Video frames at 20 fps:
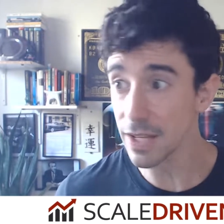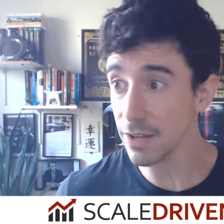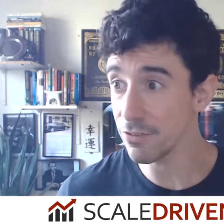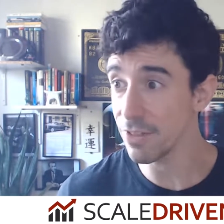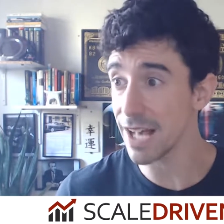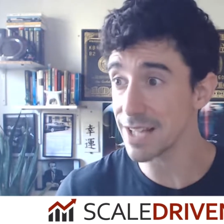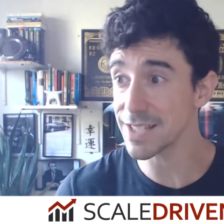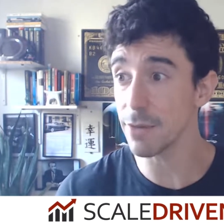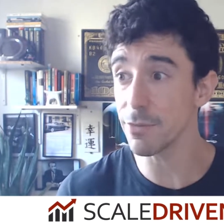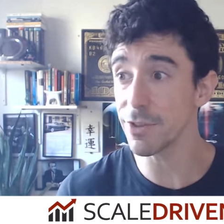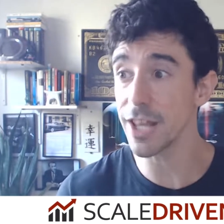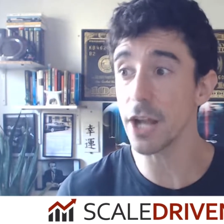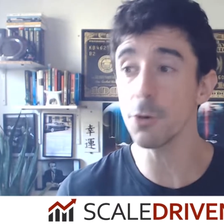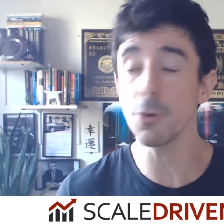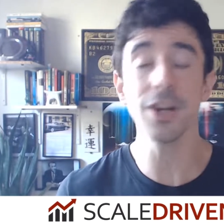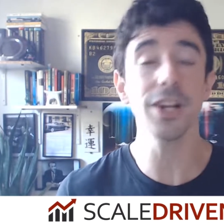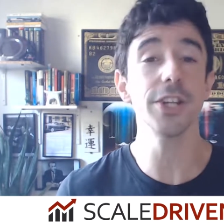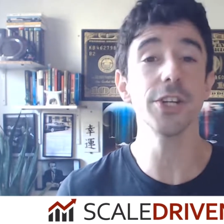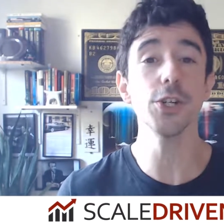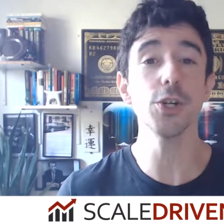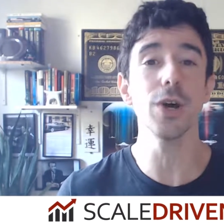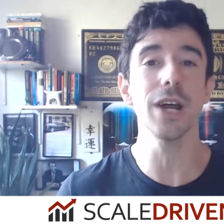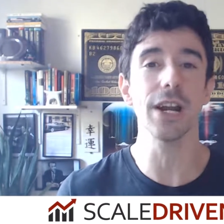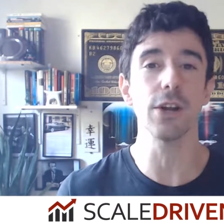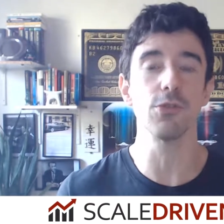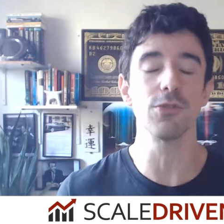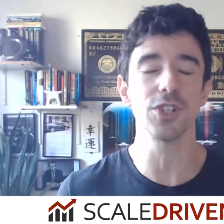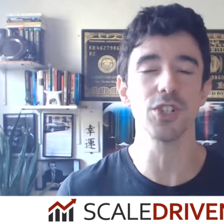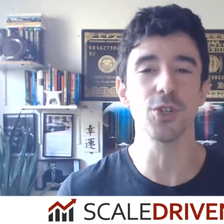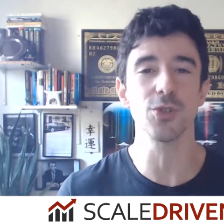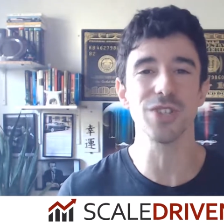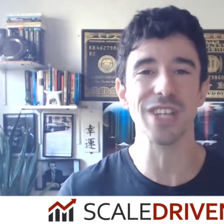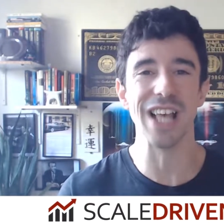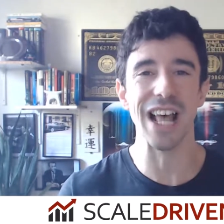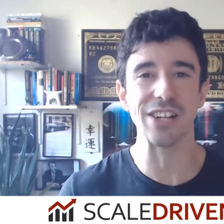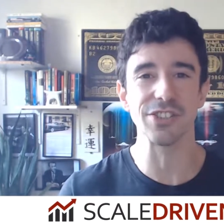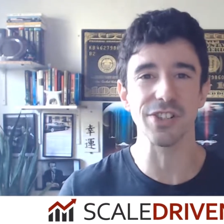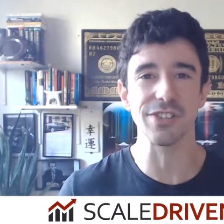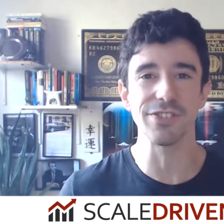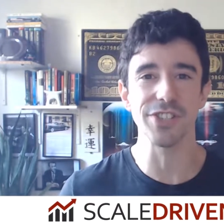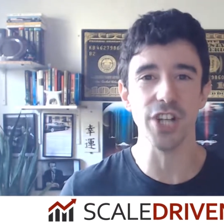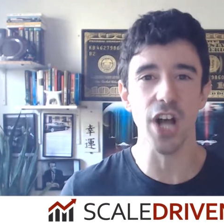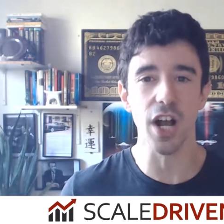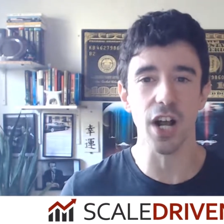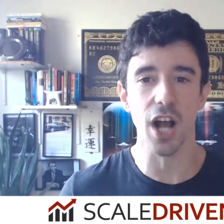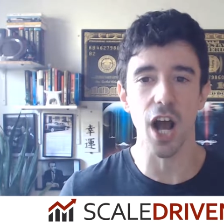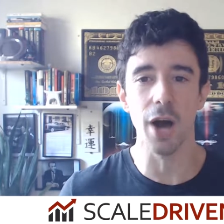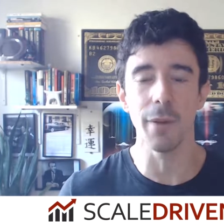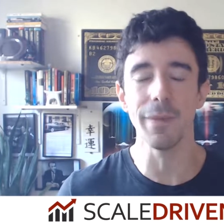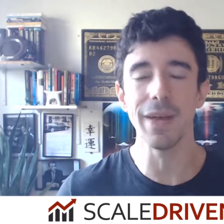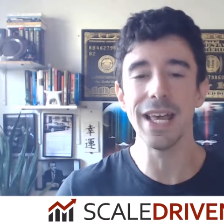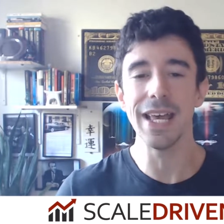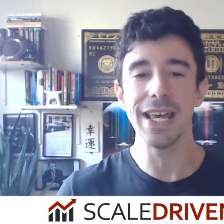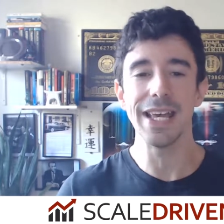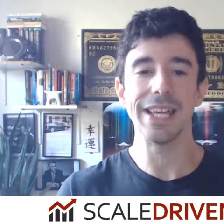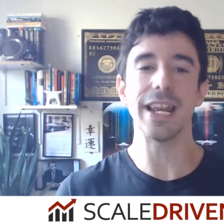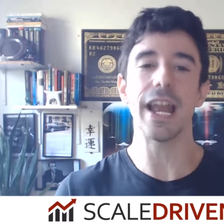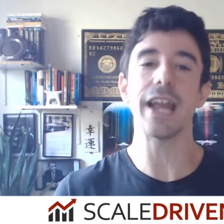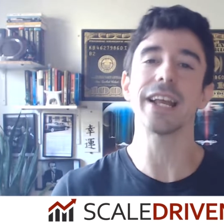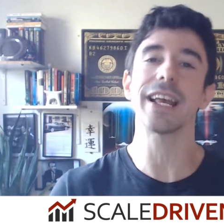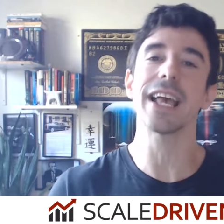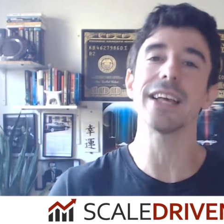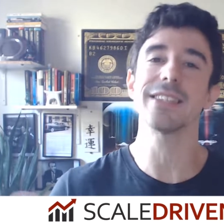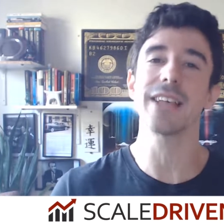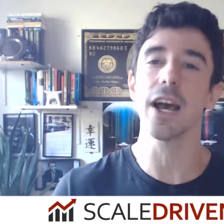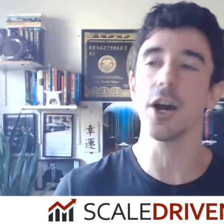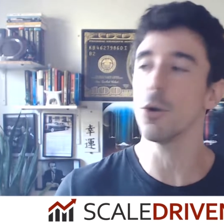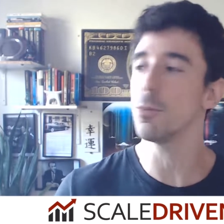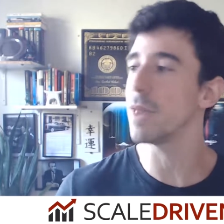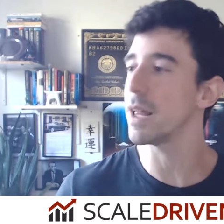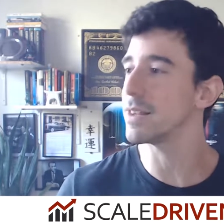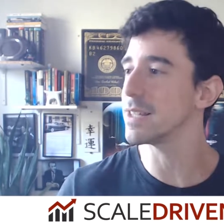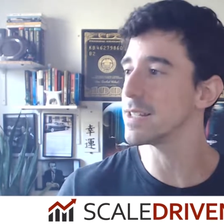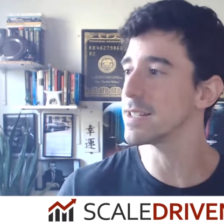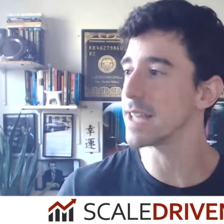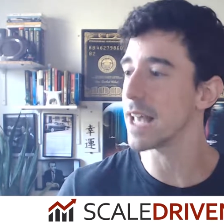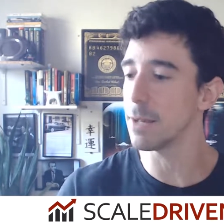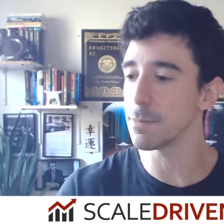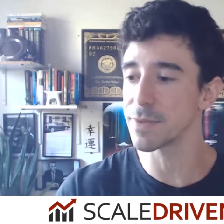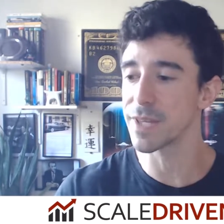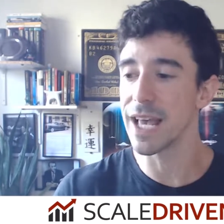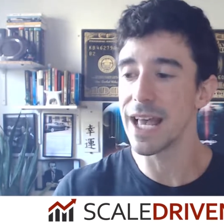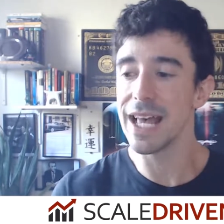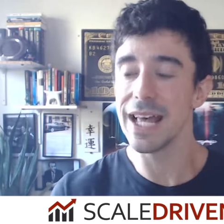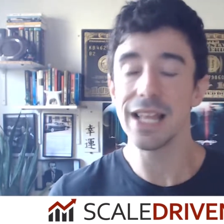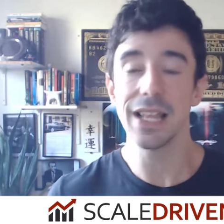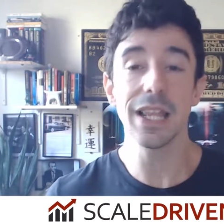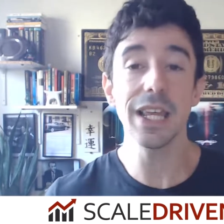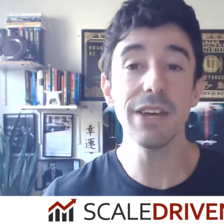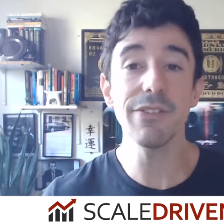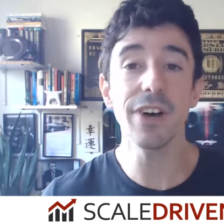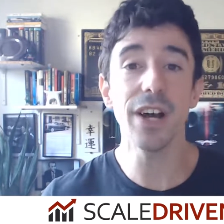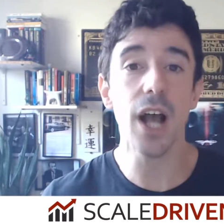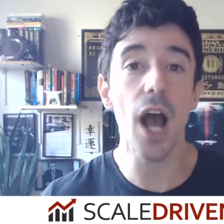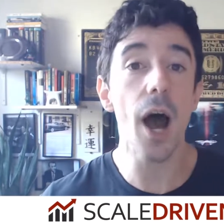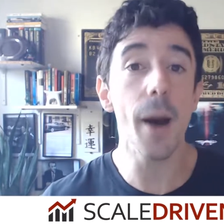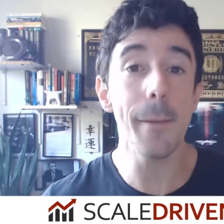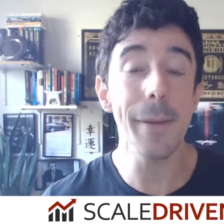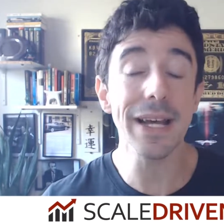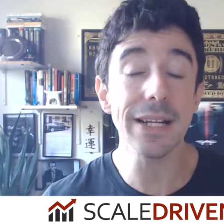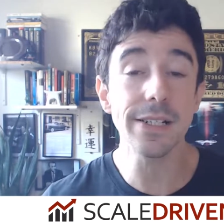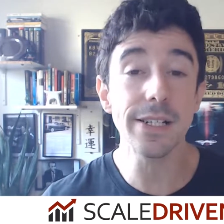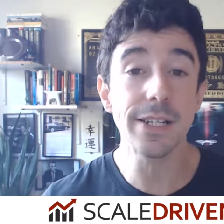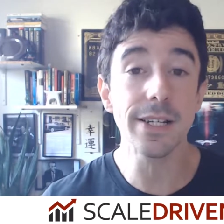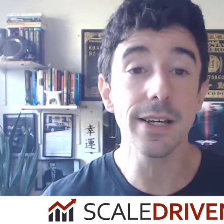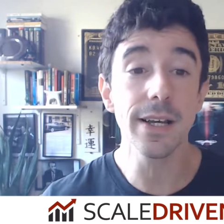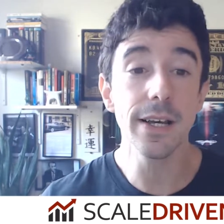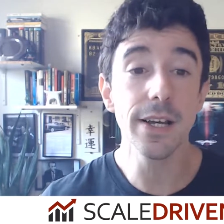If that's something that you want to do, head over to scaledriven.com. In any case, I hope that this helps. Leave a comment.